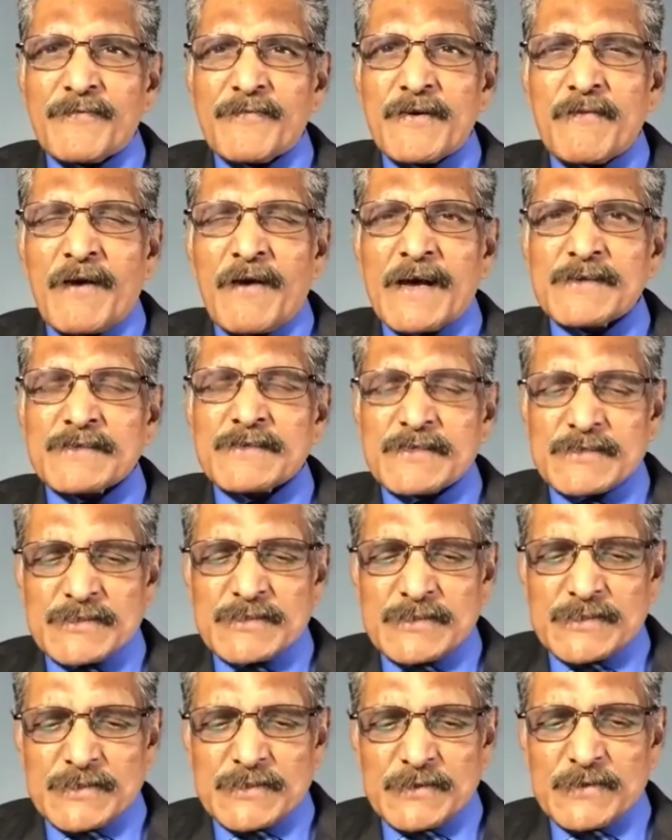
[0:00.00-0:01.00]
We want to
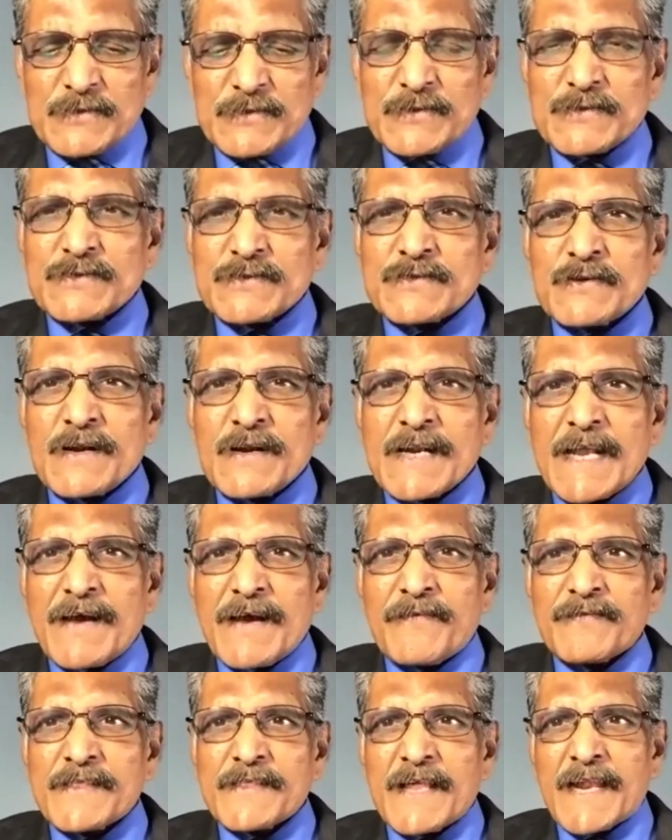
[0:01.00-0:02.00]
choose to
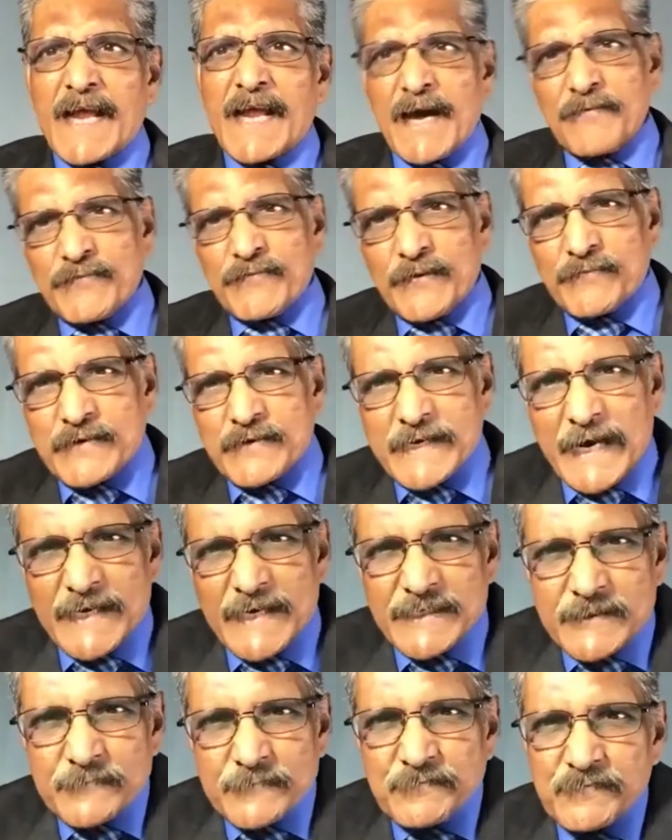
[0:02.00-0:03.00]
live the life of
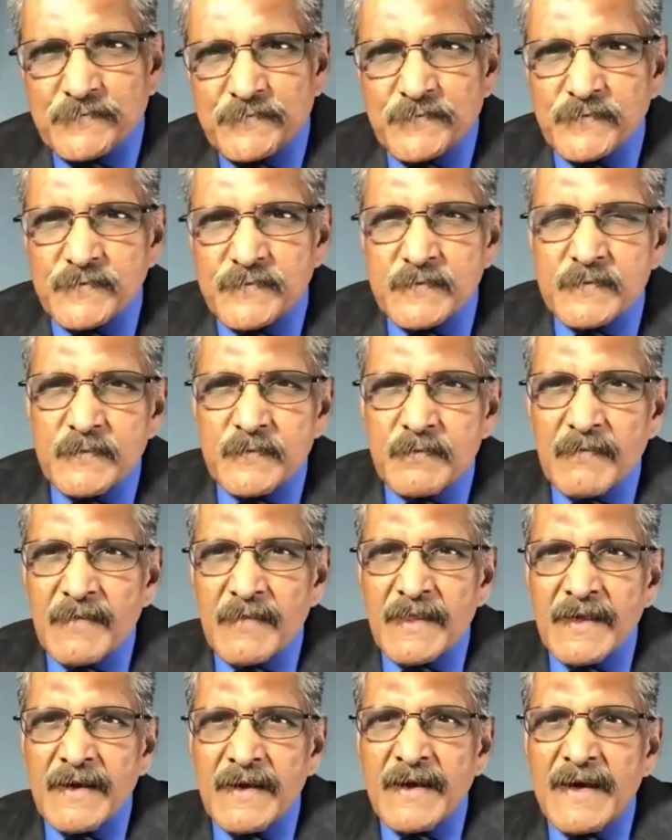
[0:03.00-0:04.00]
Christ.
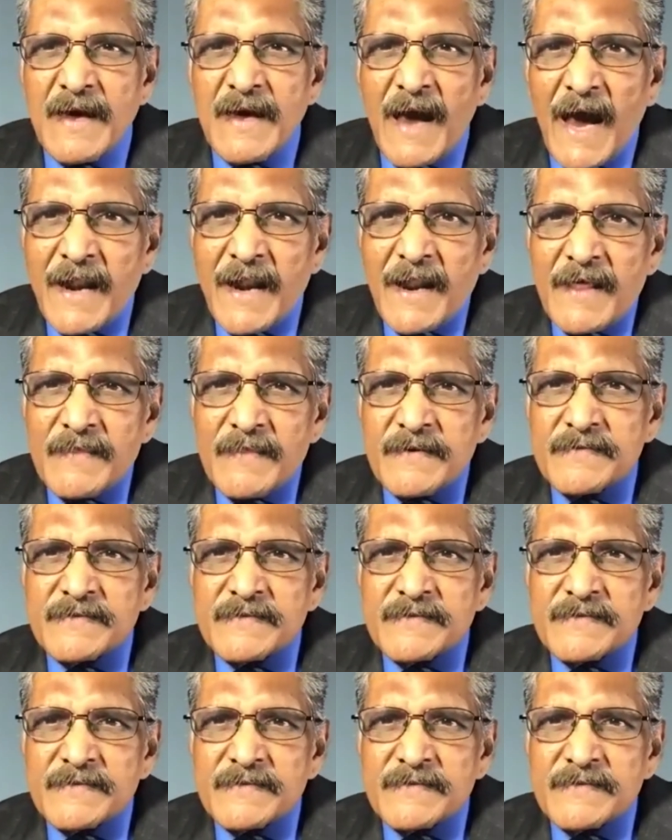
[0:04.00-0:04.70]
Another